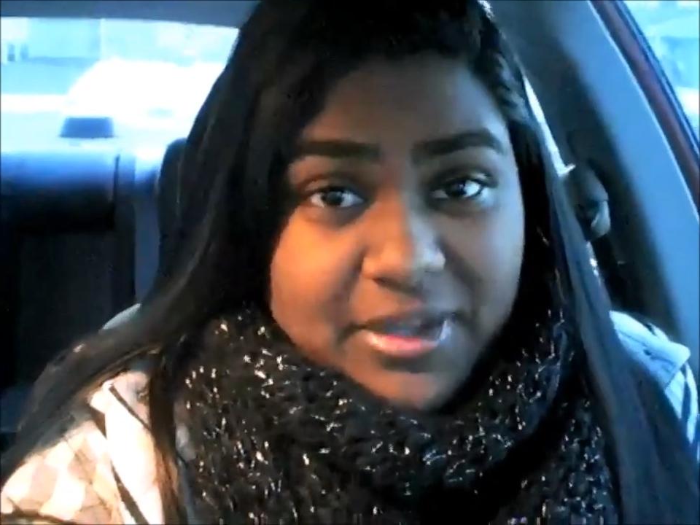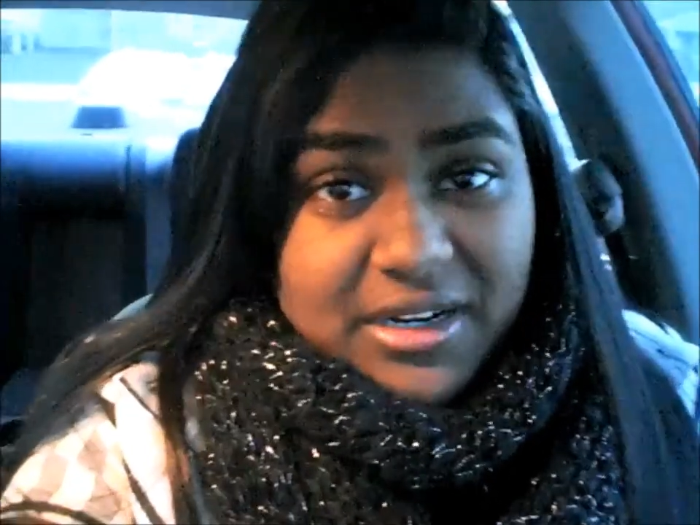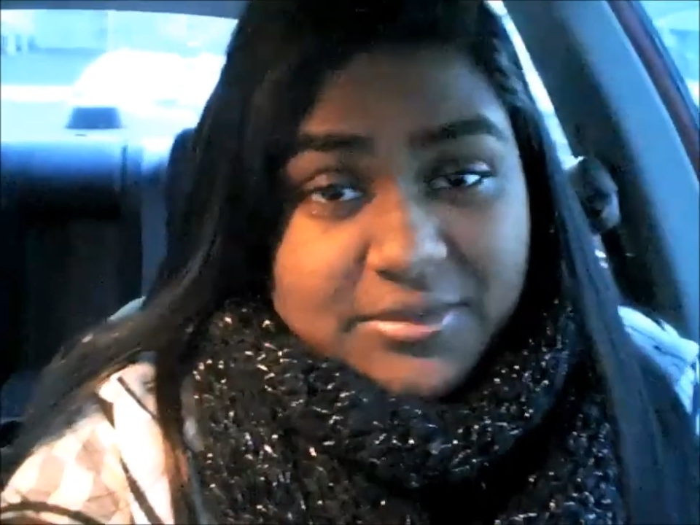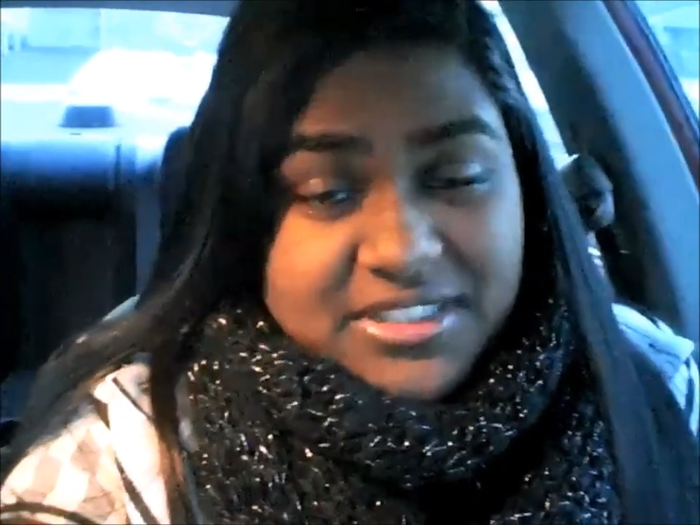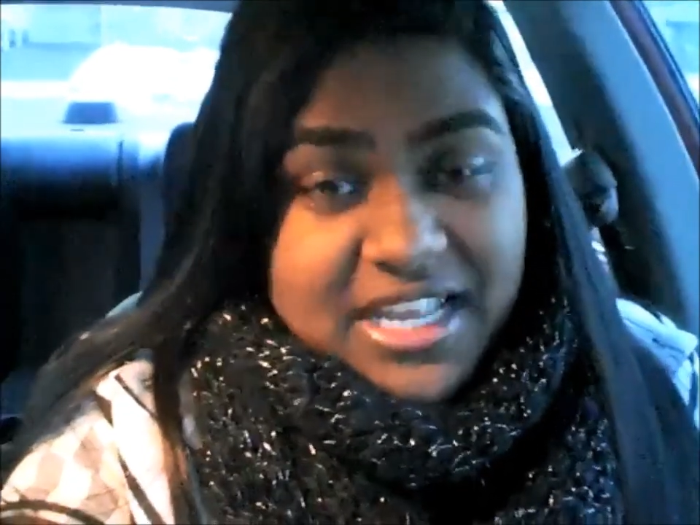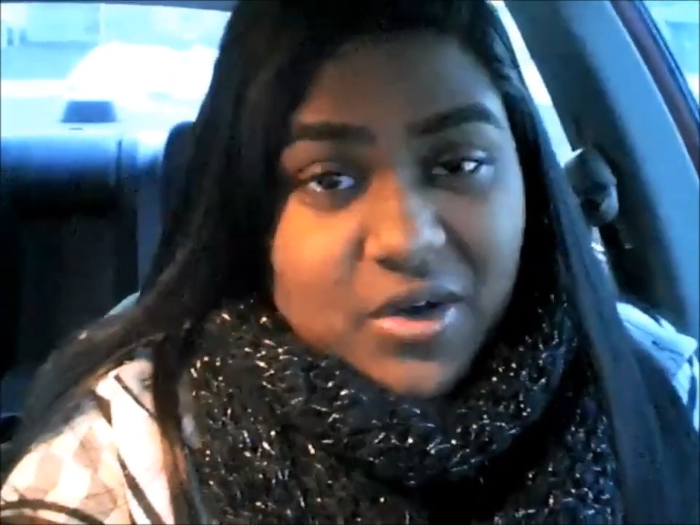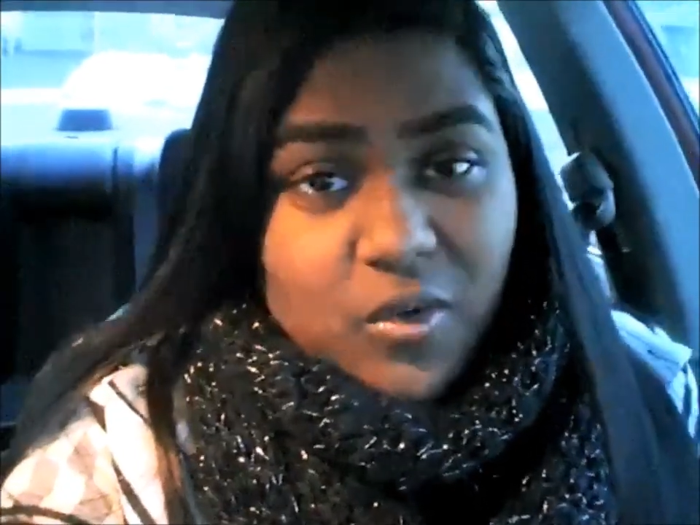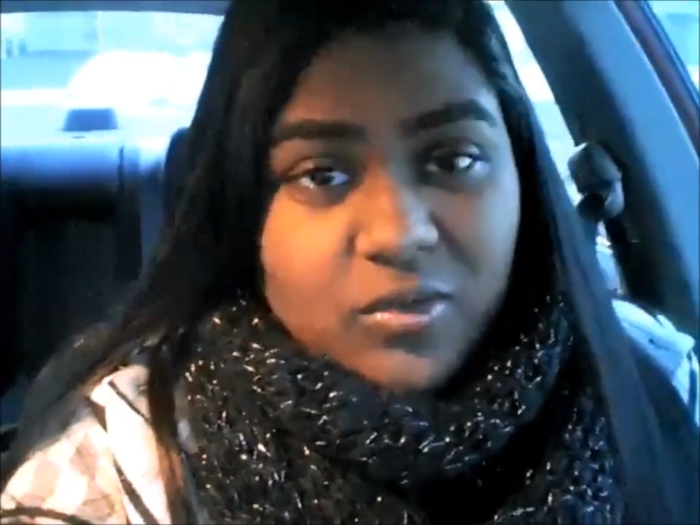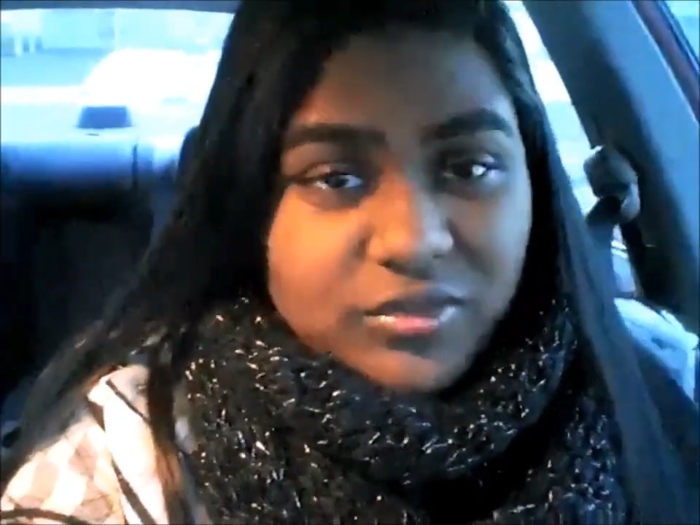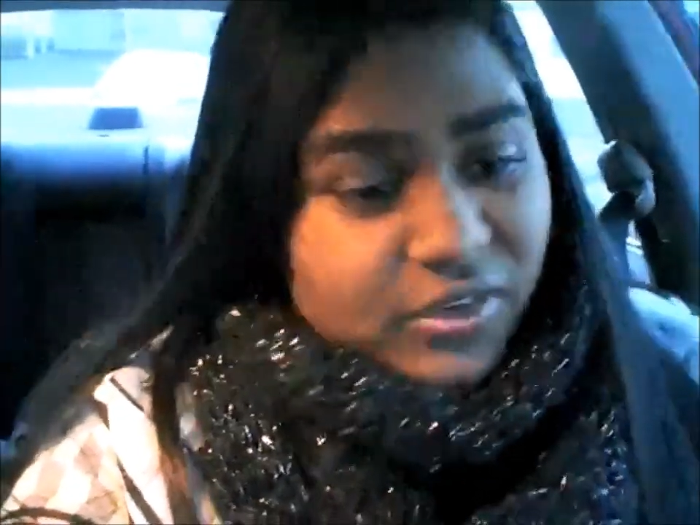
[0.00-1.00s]
But I'm staying
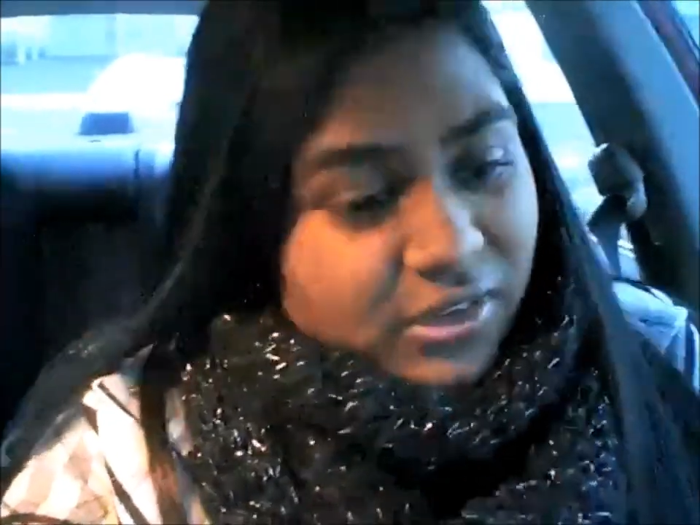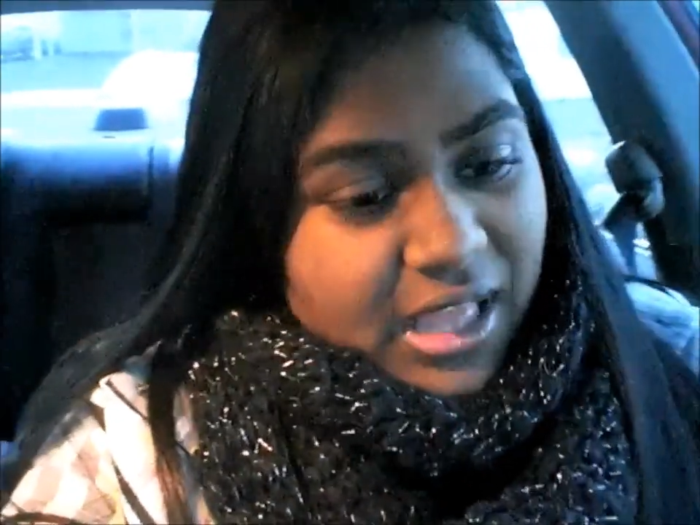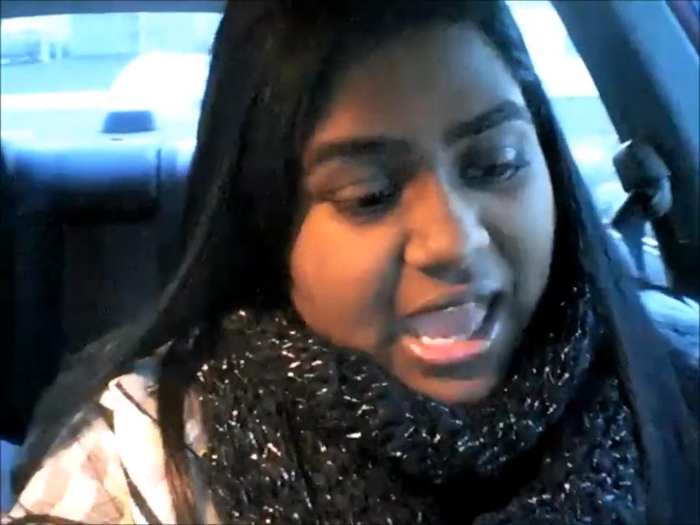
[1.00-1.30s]
hopeful